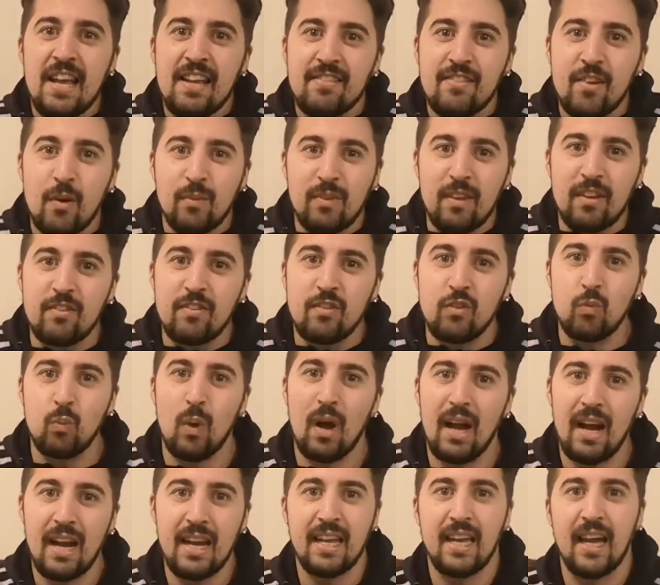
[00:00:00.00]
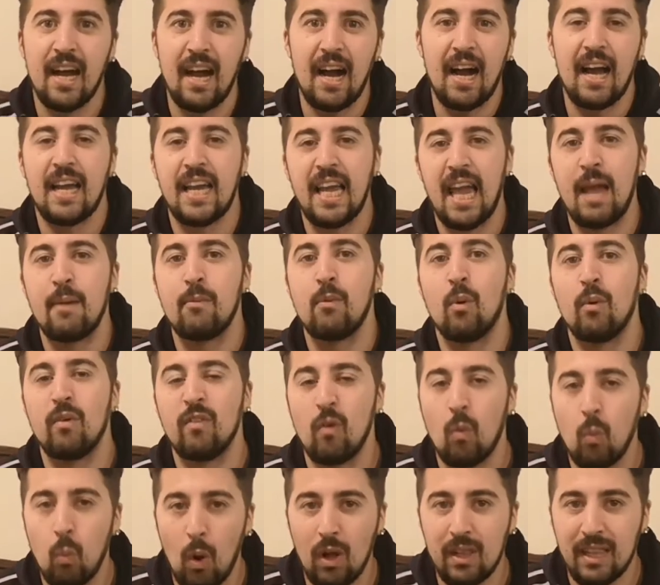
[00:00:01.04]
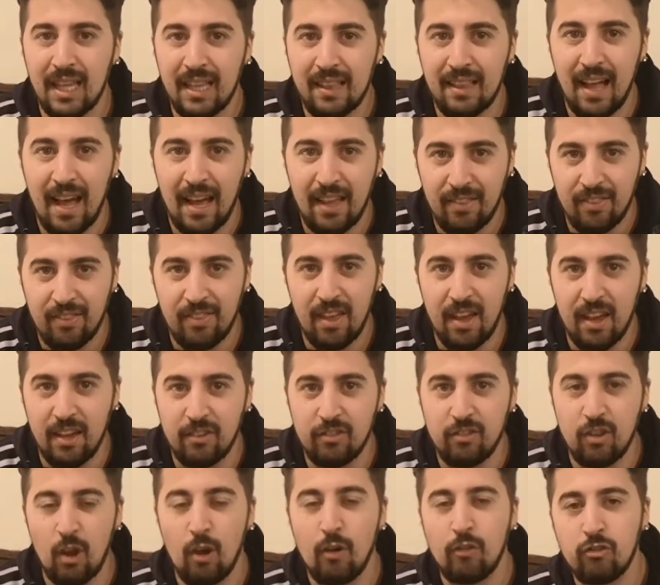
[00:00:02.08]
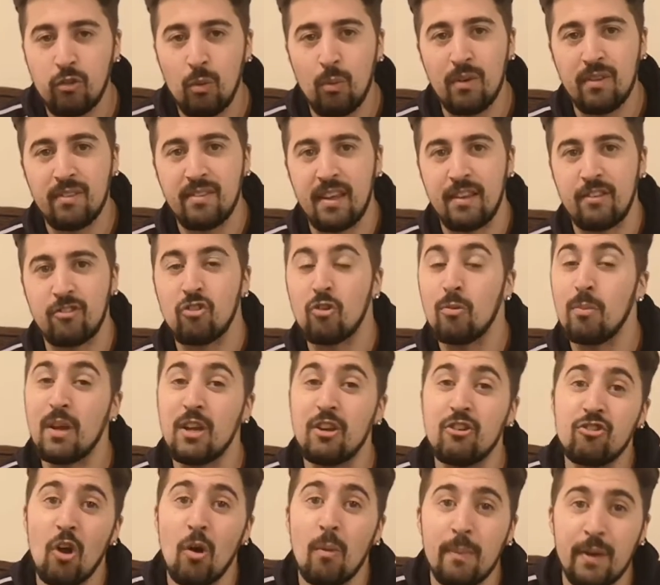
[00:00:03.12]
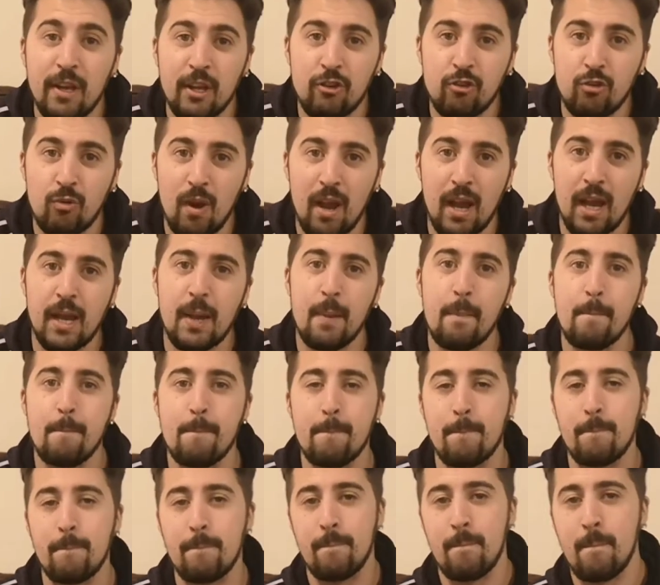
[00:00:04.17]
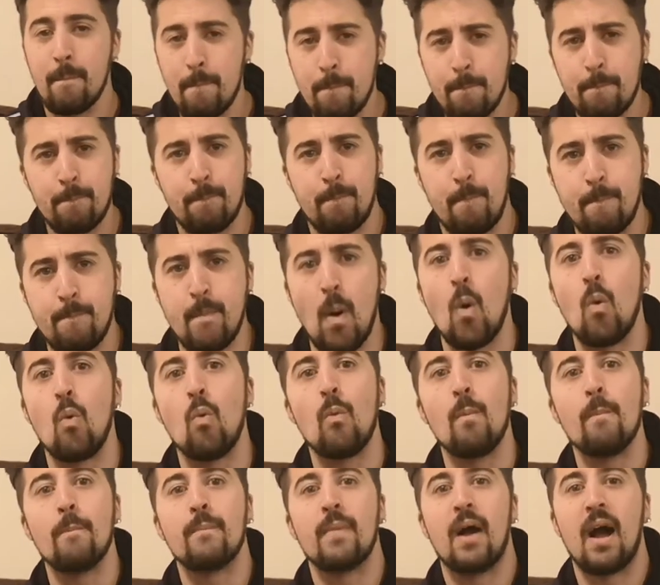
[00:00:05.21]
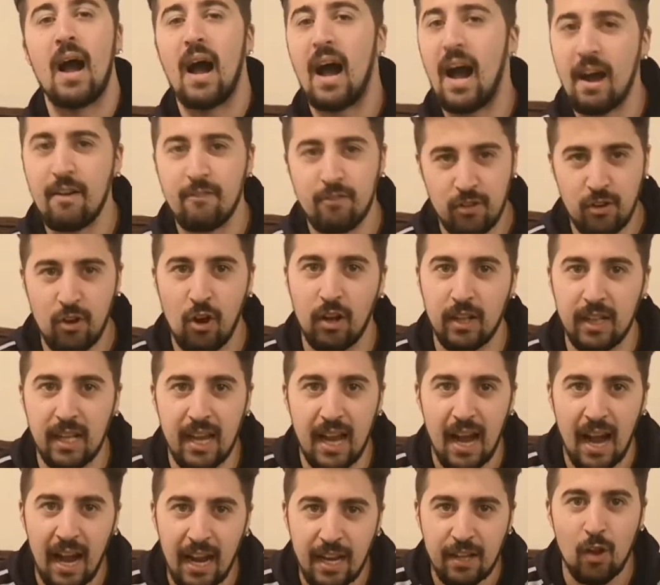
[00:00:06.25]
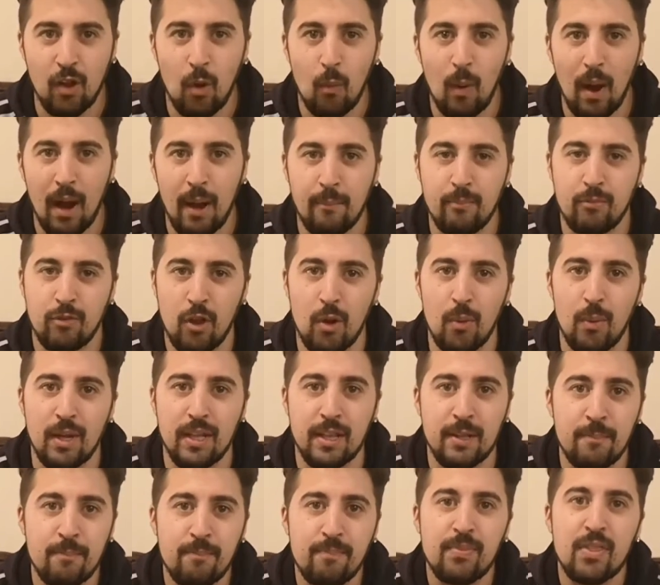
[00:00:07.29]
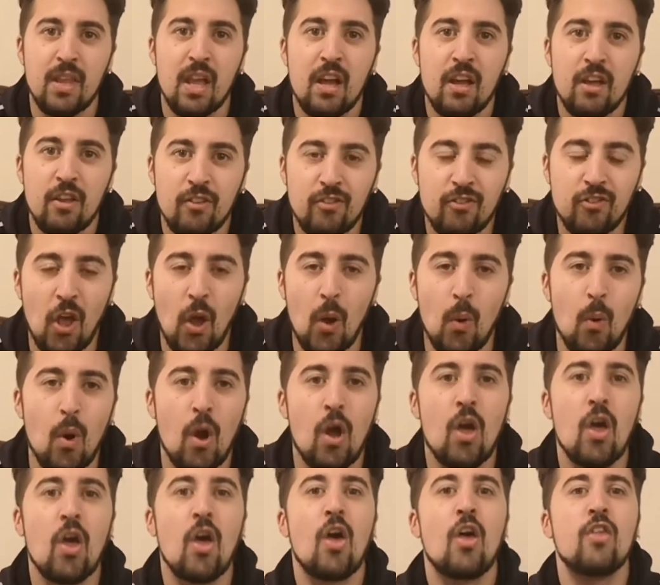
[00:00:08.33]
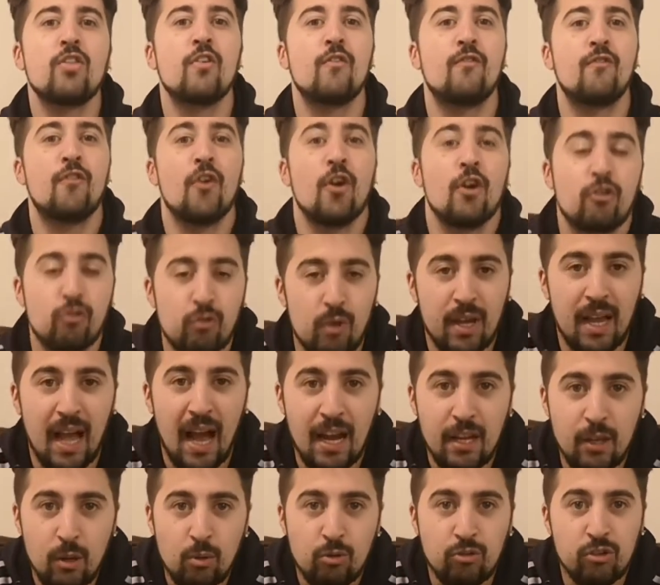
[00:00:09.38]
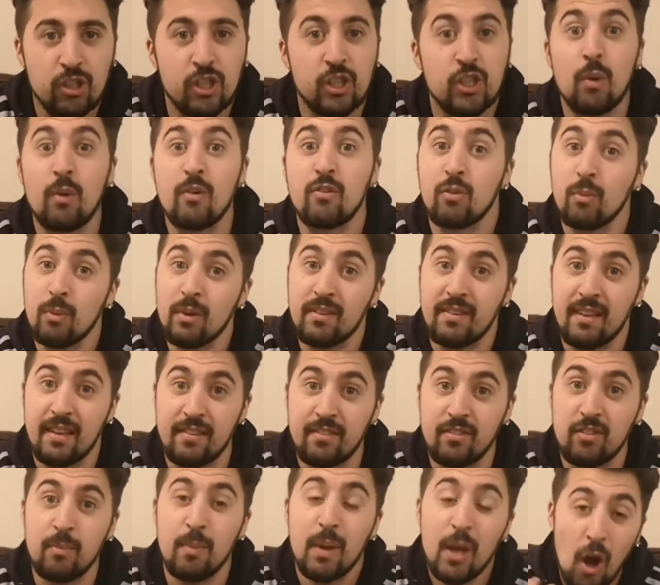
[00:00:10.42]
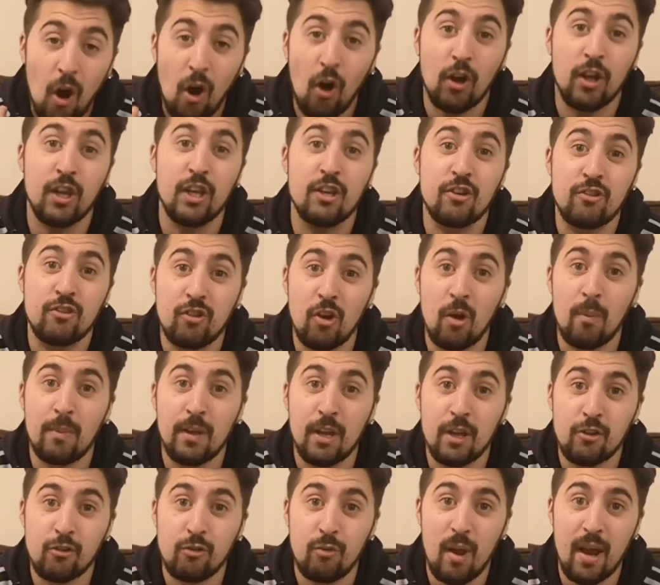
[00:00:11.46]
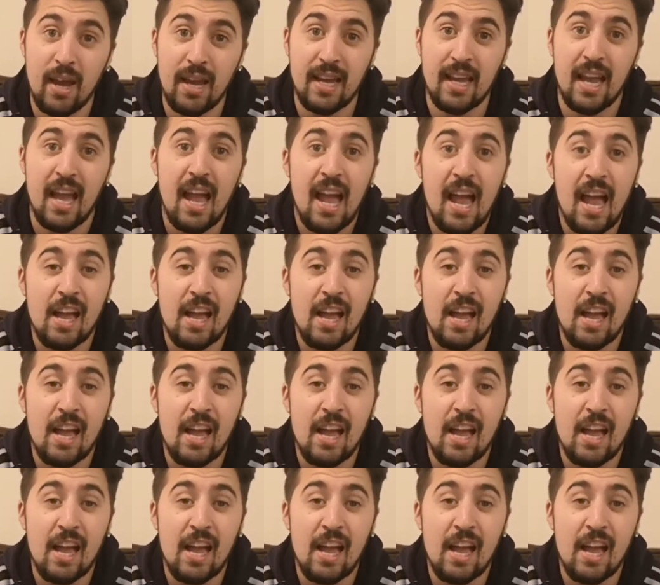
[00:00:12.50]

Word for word: So this is why I came up with a wallet like this. So if someone says to me, show me a trick, boom, I've got it. I know what I'm doing. So the first trick I usually do, if someone says to me, oh, can you show me a trick?